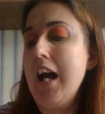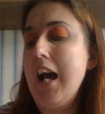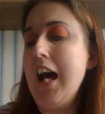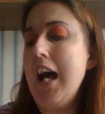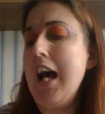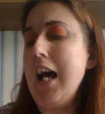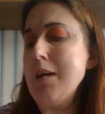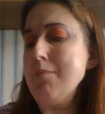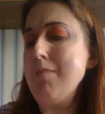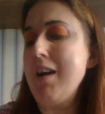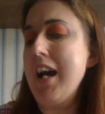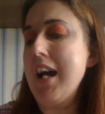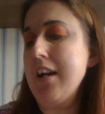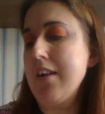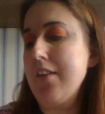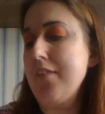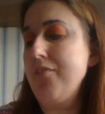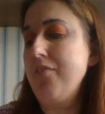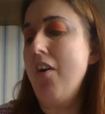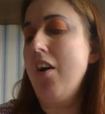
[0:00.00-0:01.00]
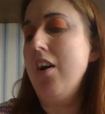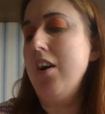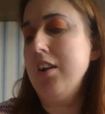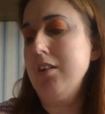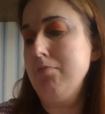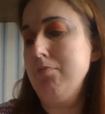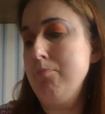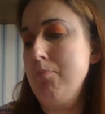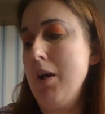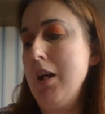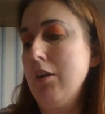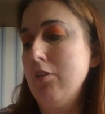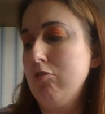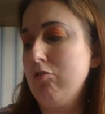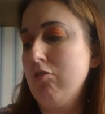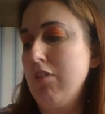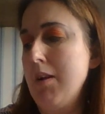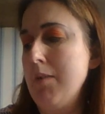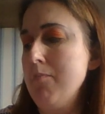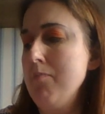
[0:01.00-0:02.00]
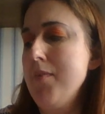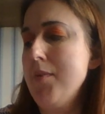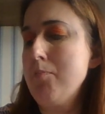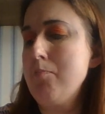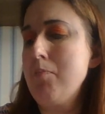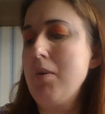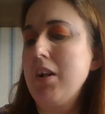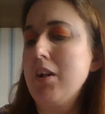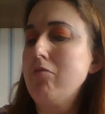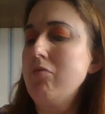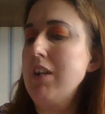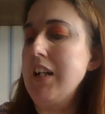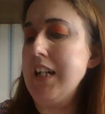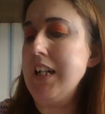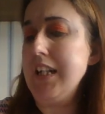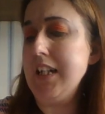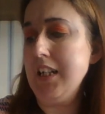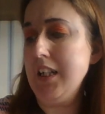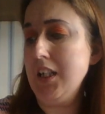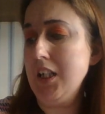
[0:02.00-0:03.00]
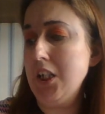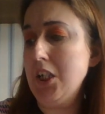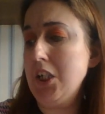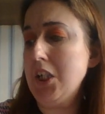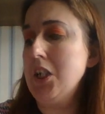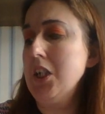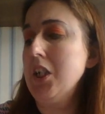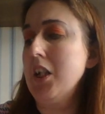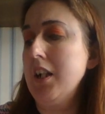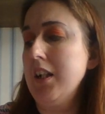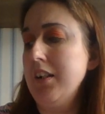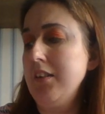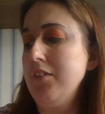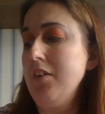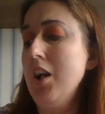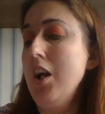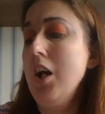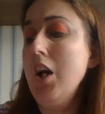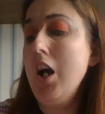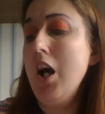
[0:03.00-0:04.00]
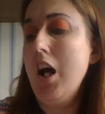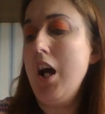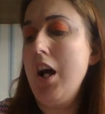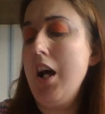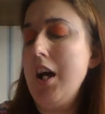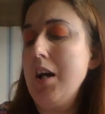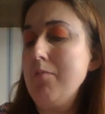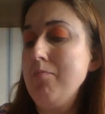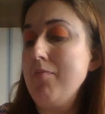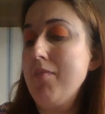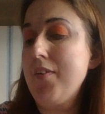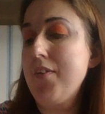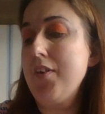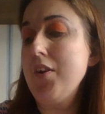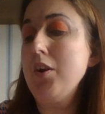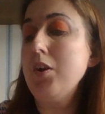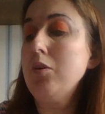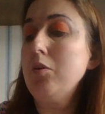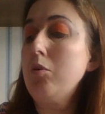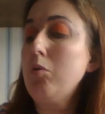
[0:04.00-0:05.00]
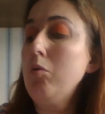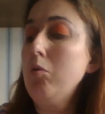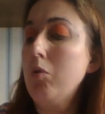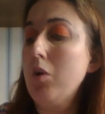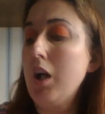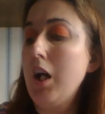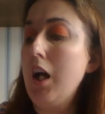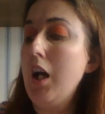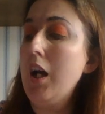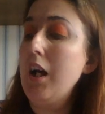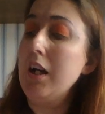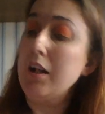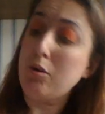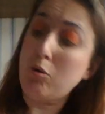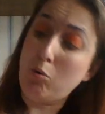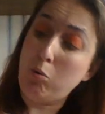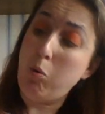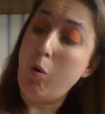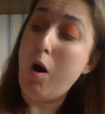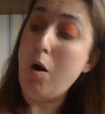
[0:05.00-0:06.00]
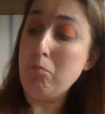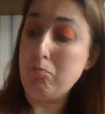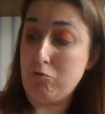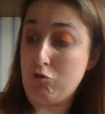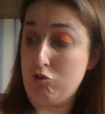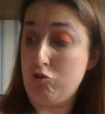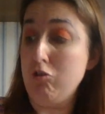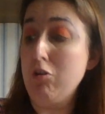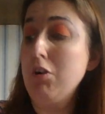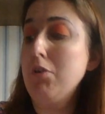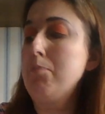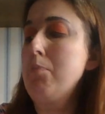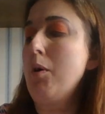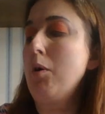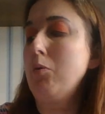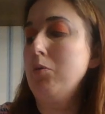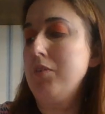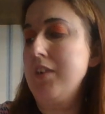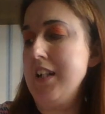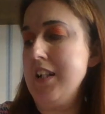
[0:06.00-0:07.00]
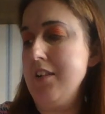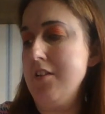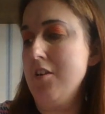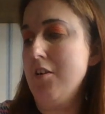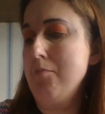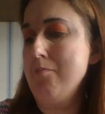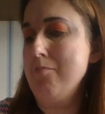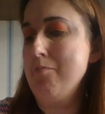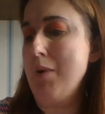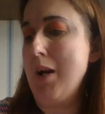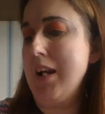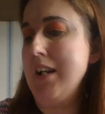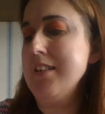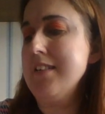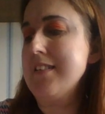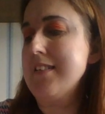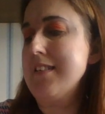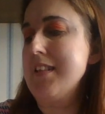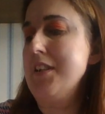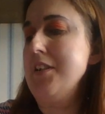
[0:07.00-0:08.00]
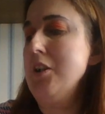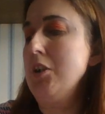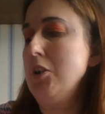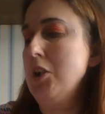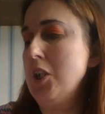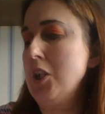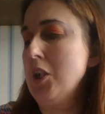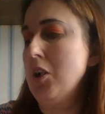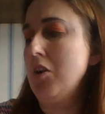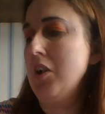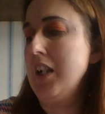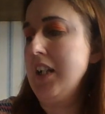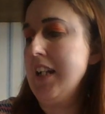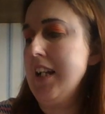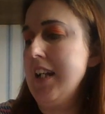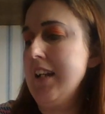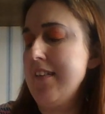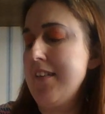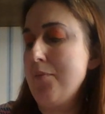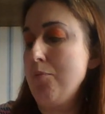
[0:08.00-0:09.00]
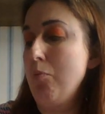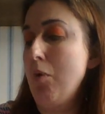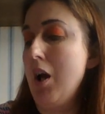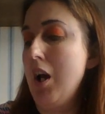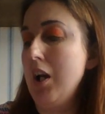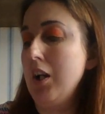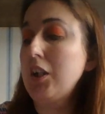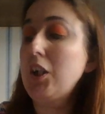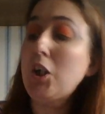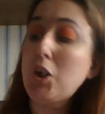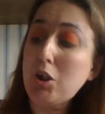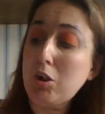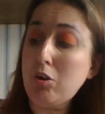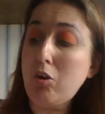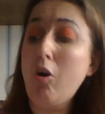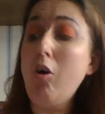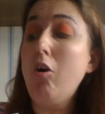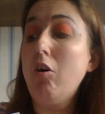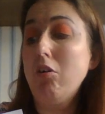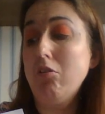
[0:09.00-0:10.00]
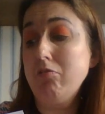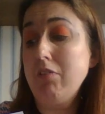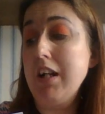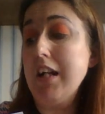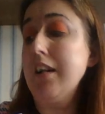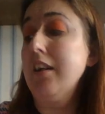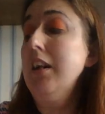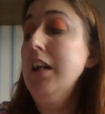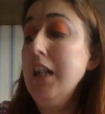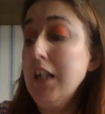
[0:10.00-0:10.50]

Has five pilgrims, but the region soon quadrupled in numbers. The new joiners were cautious